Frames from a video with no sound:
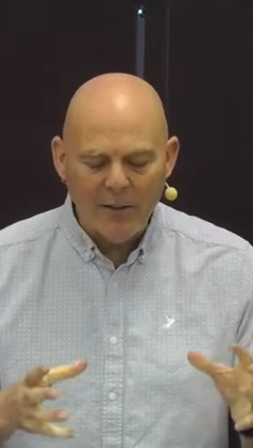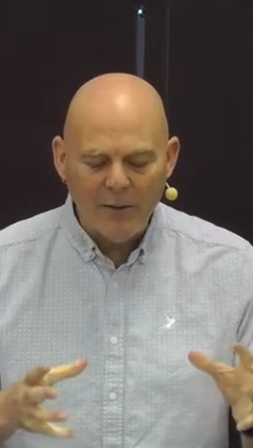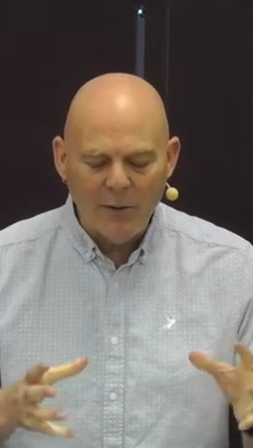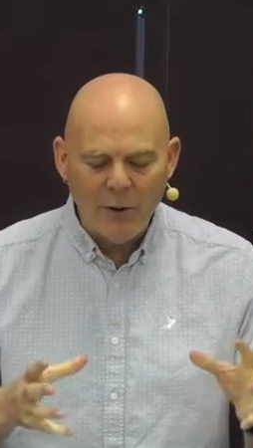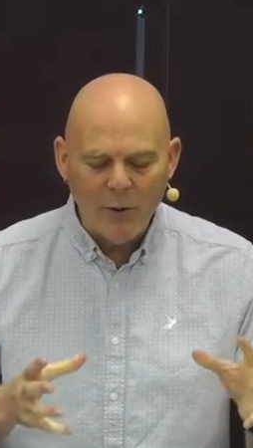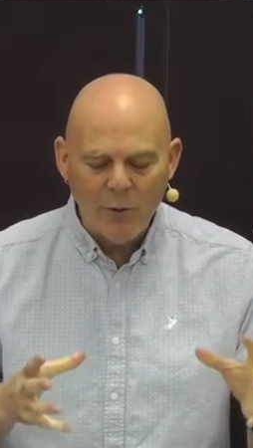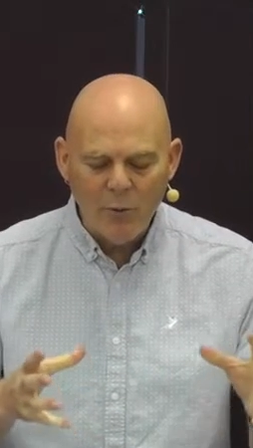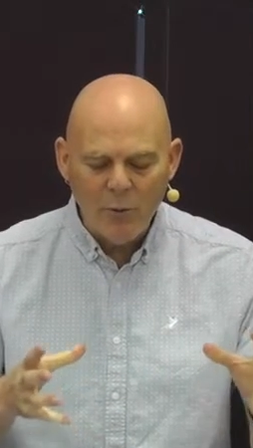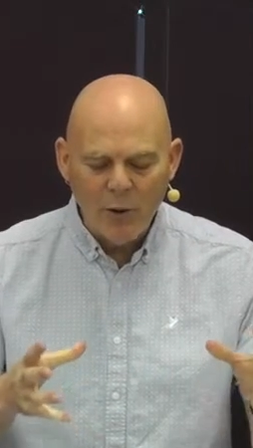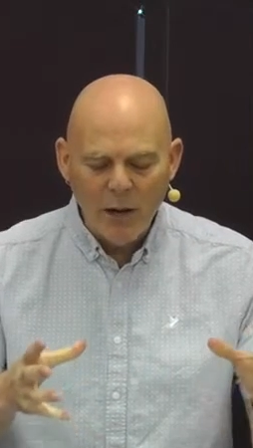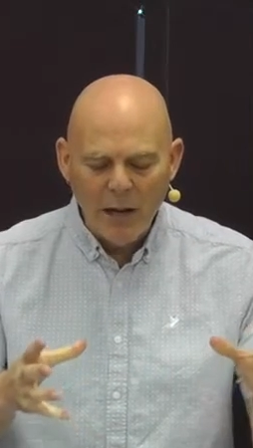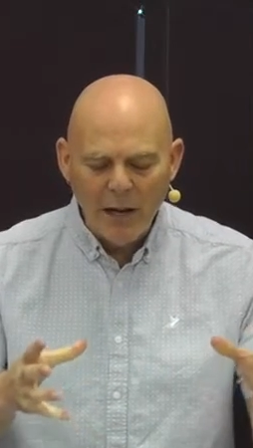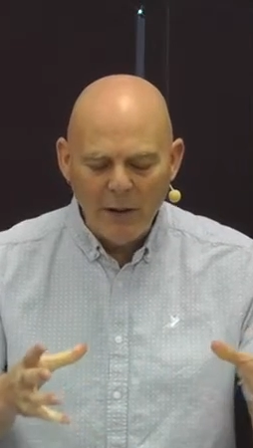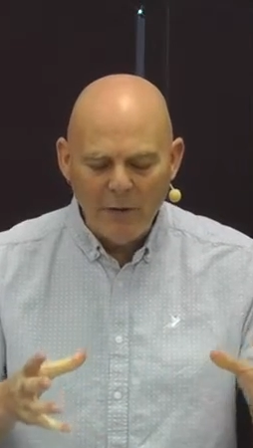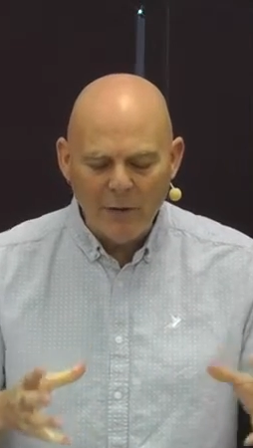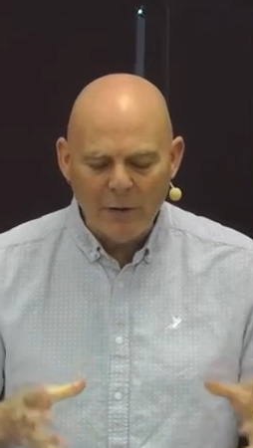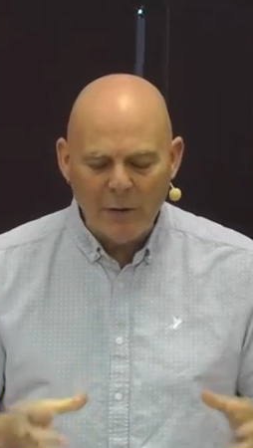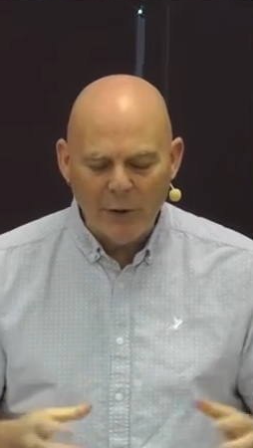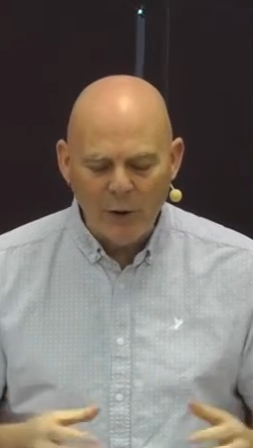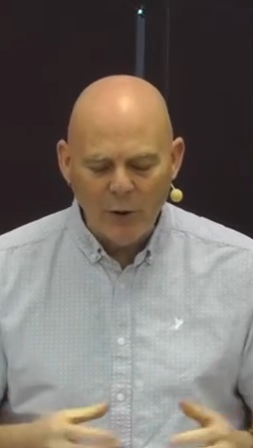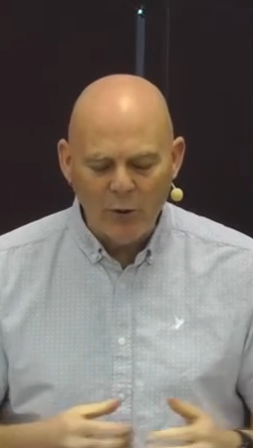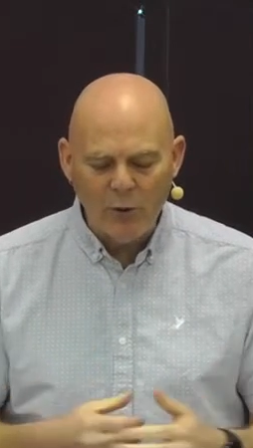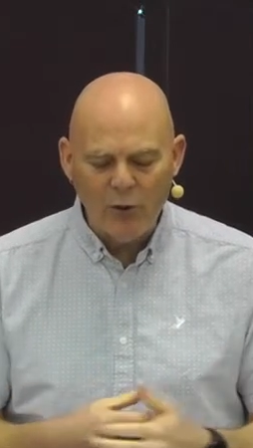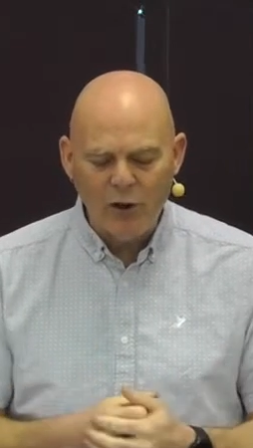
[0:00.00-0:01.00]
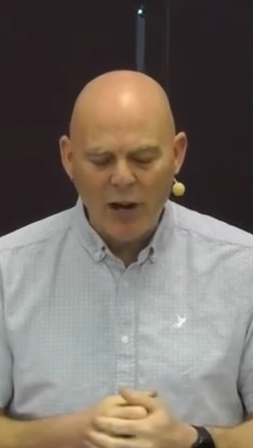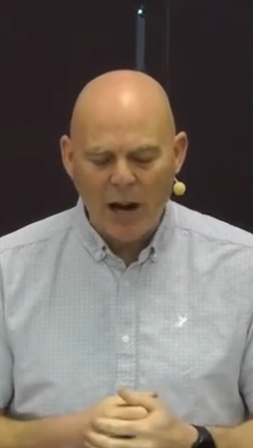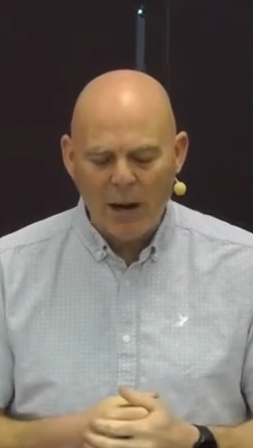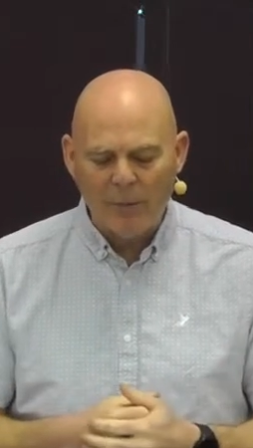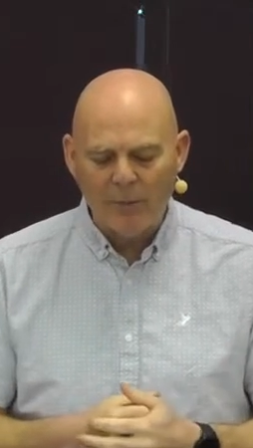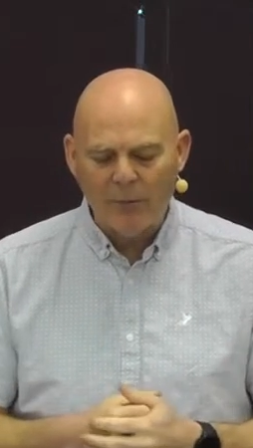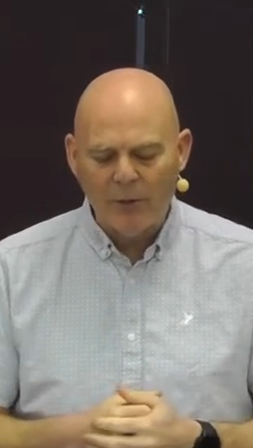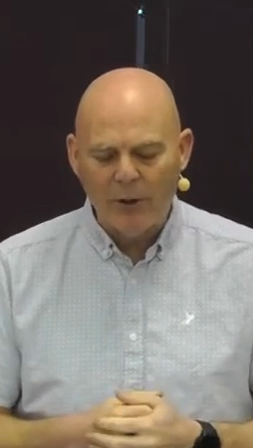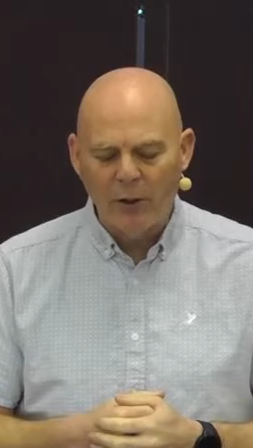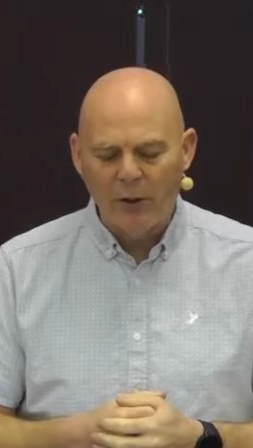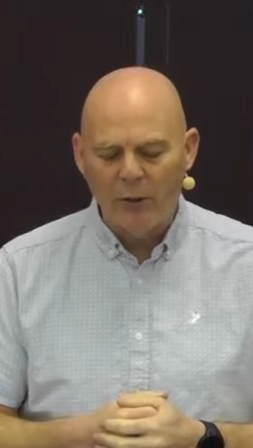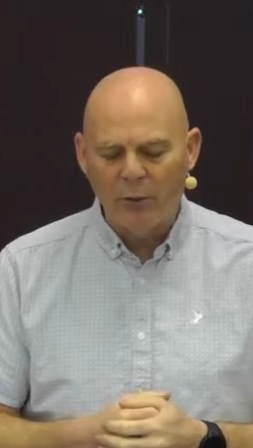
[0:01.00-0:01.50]
if you read through
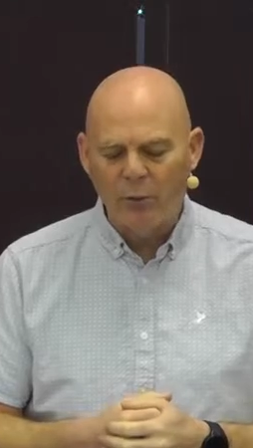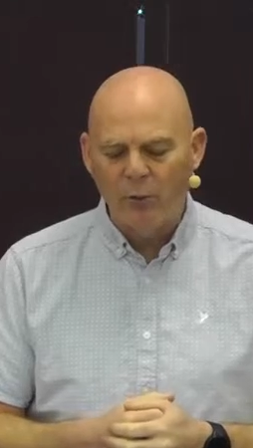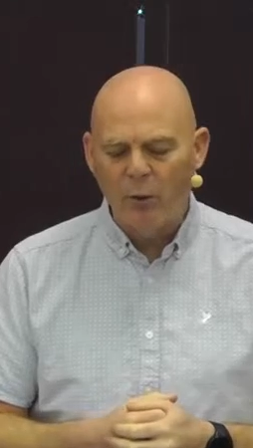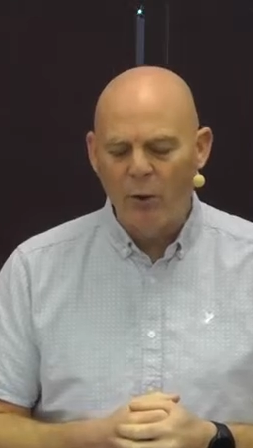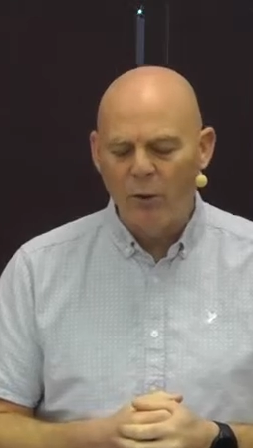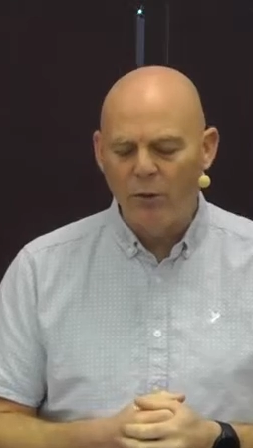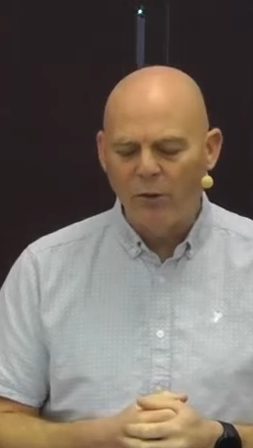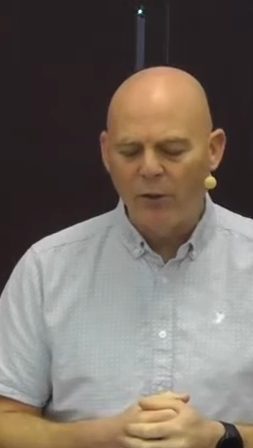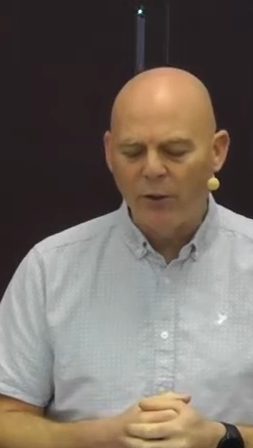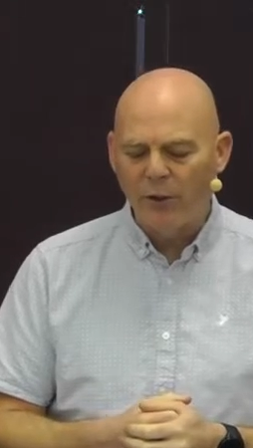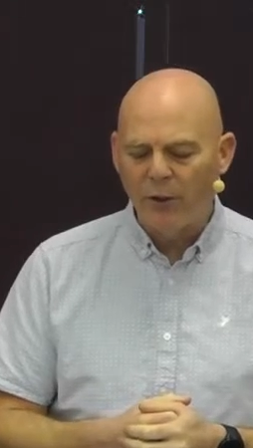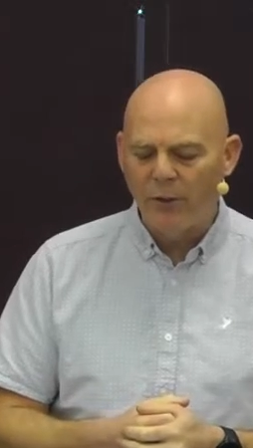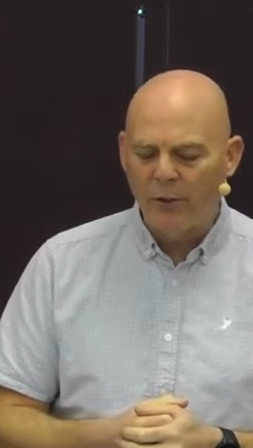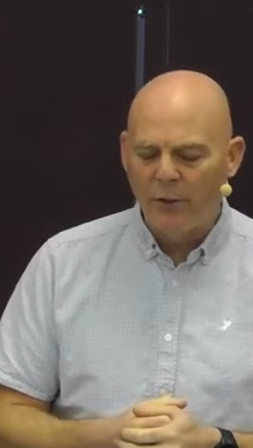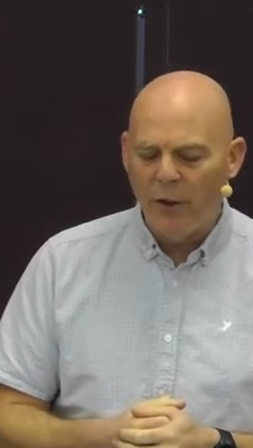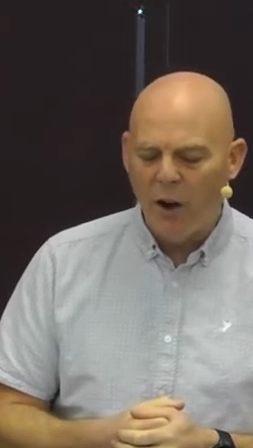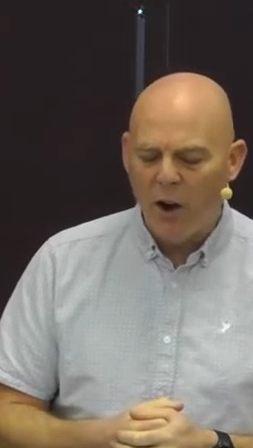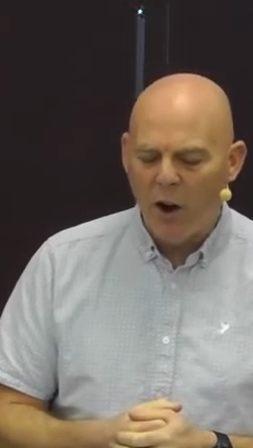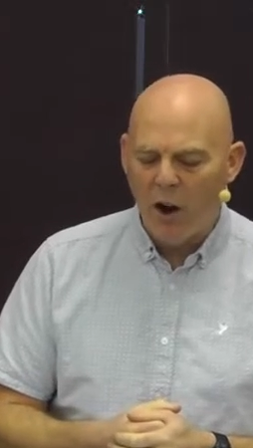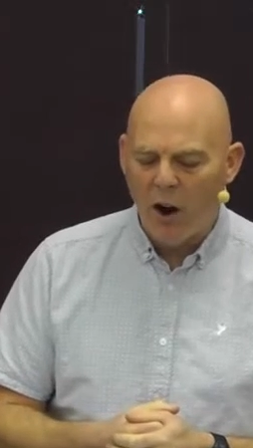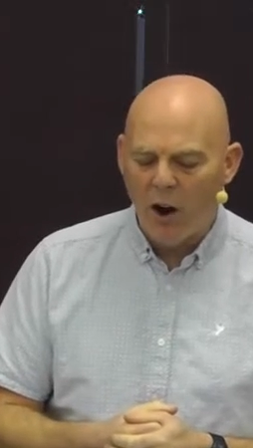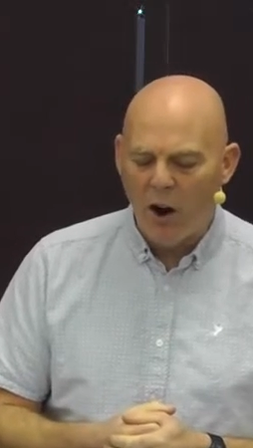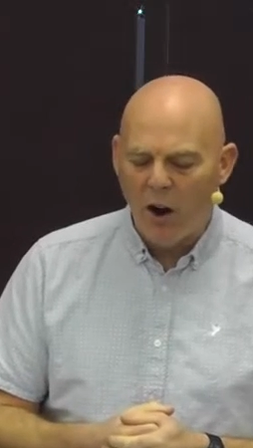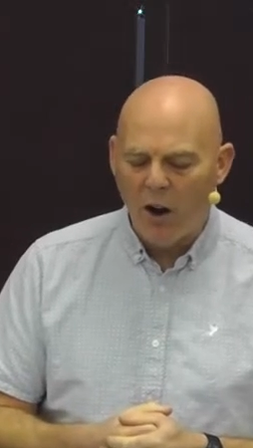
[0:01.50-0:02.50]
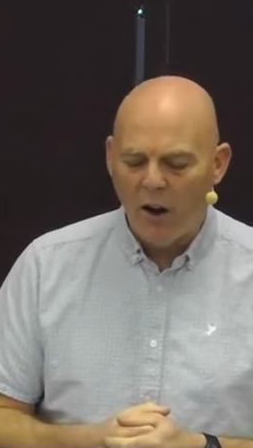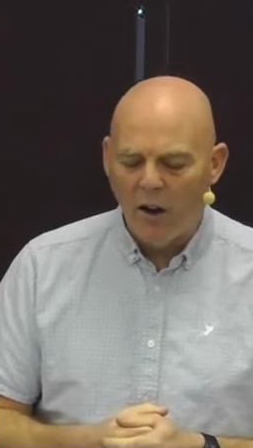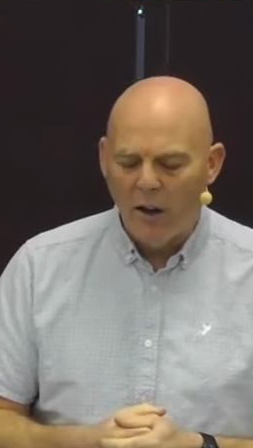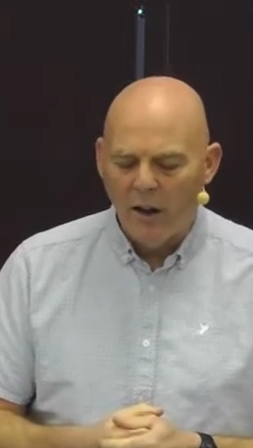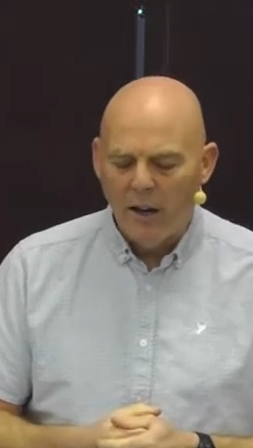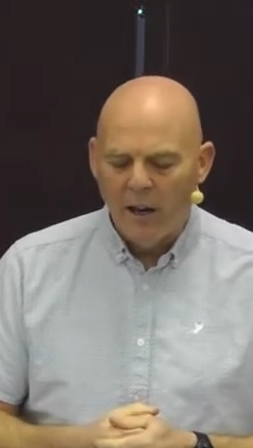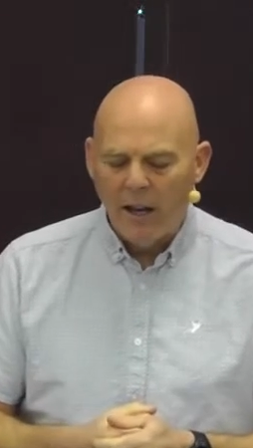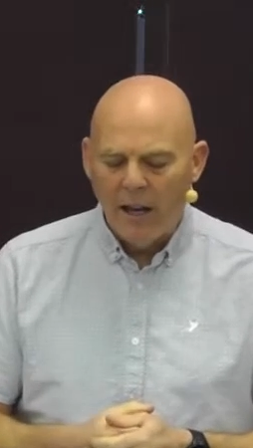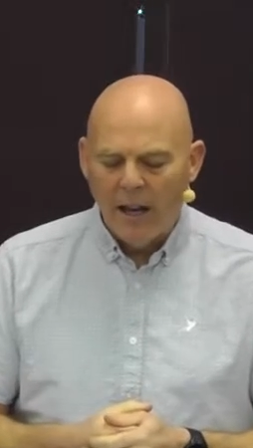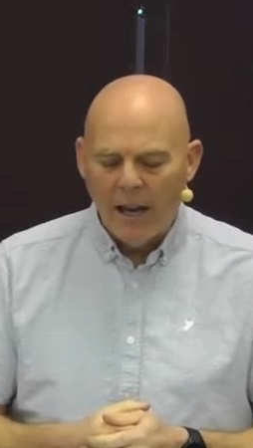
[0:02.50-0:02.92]
chapters 1 to 4,